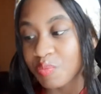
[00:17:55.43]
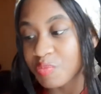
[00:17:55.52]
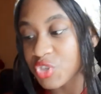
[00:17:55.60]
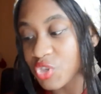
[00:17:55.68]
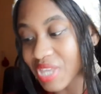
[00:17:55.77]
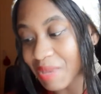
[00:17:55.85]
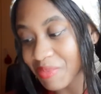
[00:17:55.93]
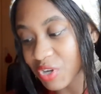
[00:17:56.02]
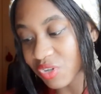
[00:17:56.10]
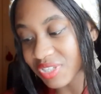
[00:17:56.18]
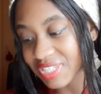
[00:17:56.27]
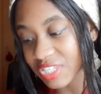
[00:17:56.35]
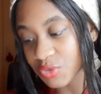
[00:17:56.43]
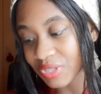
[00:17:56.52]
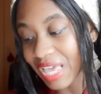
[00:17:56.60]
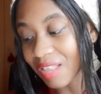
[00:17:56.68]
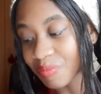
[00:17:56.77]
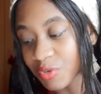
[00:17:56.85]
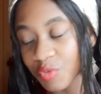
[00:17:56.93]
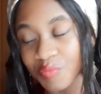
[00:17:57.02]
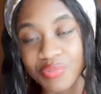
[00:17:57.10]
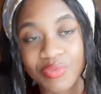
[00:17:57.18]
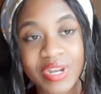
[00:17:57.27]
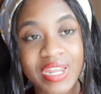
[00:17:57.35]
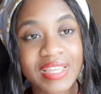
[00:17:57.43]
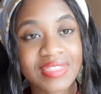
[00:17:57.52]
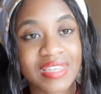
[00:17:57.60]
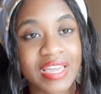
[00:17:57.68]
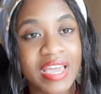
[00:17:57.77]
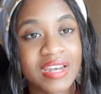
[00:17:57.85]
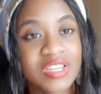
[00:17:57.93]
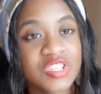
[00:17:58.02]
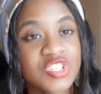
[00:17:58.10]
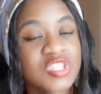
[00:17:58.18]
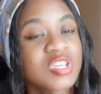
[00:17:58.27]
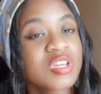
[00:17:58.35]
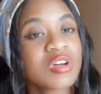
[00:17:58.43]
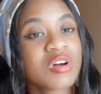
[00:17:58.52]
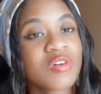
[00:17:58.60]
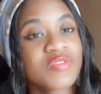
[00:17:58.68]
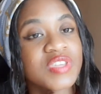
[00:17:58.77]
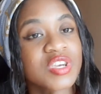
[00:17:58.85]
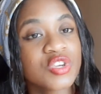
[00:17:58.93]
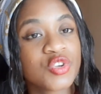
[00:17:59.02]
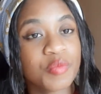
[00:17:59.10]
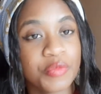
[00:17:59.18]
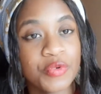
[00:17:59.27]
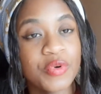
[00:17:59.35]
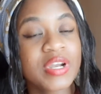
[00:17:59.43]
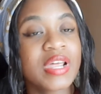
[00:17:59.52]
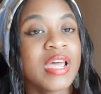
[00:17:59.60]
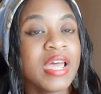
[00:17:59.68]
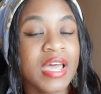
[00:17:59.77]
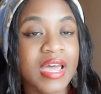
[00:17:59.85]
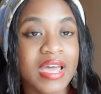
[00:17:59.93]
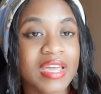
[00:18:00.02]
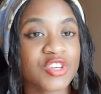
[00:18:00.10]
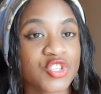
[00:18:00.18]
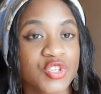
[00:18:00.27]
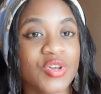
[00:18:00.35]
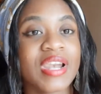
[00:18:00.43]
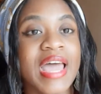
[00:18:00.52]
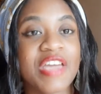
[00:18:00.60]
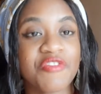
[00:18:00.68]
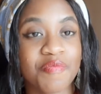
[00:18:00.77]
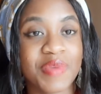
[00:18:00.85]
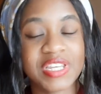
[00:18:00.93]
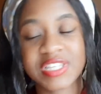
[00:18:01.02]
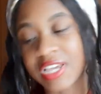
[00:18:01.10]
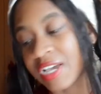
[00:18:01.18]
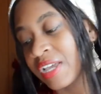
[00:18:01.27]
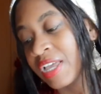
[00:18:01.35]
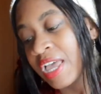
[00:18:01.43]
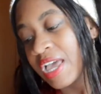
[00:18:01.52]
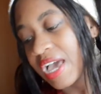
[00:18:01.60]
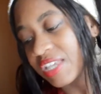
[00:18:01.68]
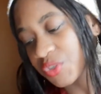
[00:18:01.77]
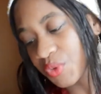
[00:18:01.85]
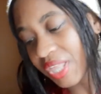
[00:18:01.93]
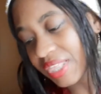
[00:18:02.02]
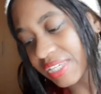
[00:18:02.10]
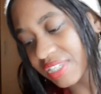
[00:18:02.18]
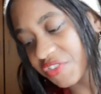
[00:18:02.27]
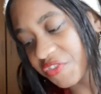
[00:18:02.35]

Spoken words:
so that because this will help you bring the energy of the new moon into your life better, as well as the